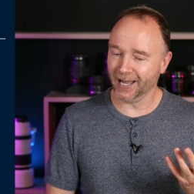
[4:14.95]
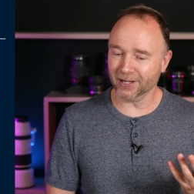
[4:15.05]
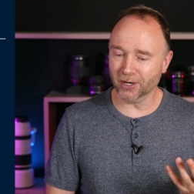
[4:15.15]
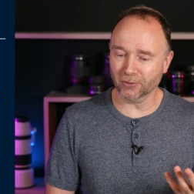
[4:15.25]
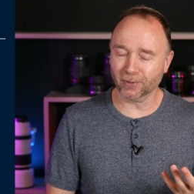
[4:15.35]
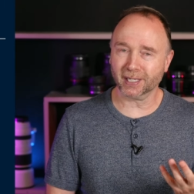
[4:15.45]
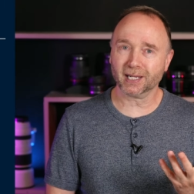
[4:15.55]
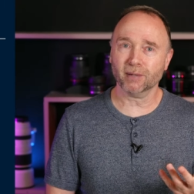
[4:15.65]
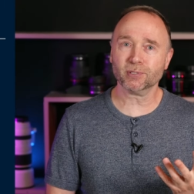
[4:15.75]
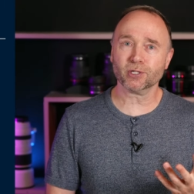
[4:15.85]
I don't know, when it
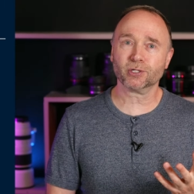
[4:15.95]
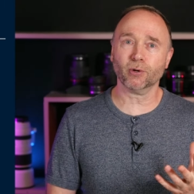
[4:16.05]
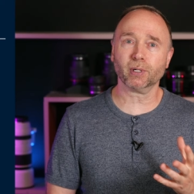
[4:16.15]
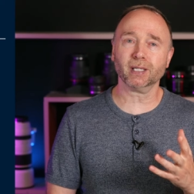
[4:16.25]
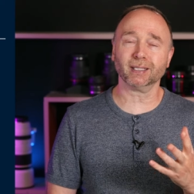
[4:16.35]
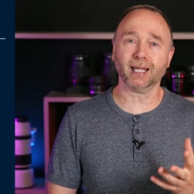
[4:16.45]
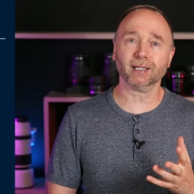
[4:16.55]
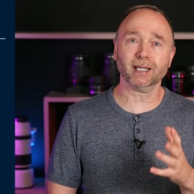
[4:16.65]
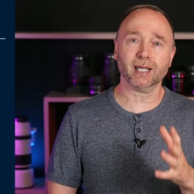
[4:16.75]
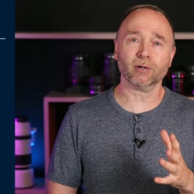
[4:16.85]
comes to Sony
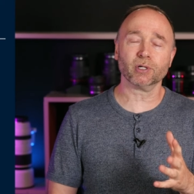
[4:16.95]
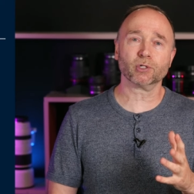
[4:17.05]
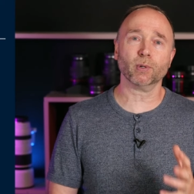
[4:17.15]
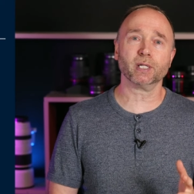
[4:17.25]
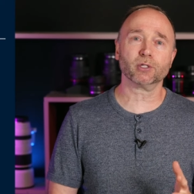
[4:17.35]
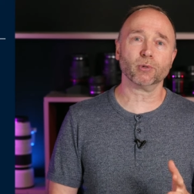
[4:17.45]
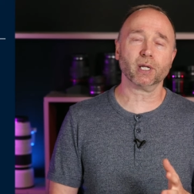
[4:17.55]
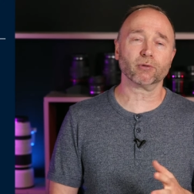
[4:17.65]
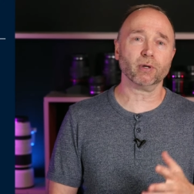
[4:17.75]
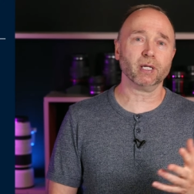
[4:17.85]
lately here in twenty
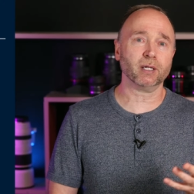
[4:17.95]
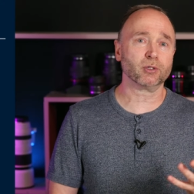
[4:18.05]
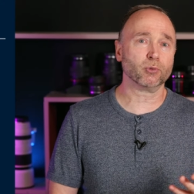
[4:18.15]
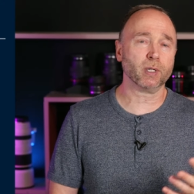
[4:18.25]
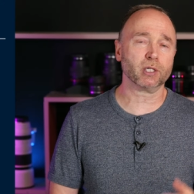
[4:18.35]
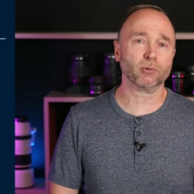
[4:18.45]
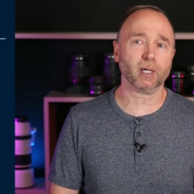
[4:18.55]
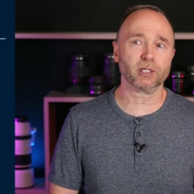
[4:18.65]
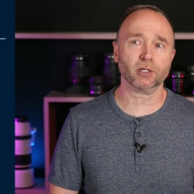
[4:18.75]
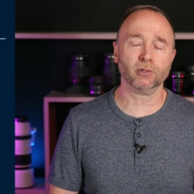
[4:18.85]
twenty-three and in twenty
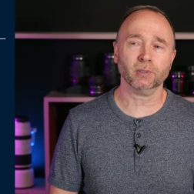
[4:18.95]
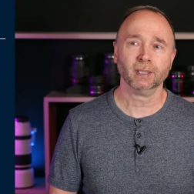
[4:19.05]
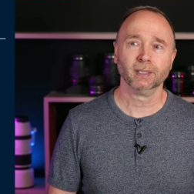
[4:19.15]
twenty-two,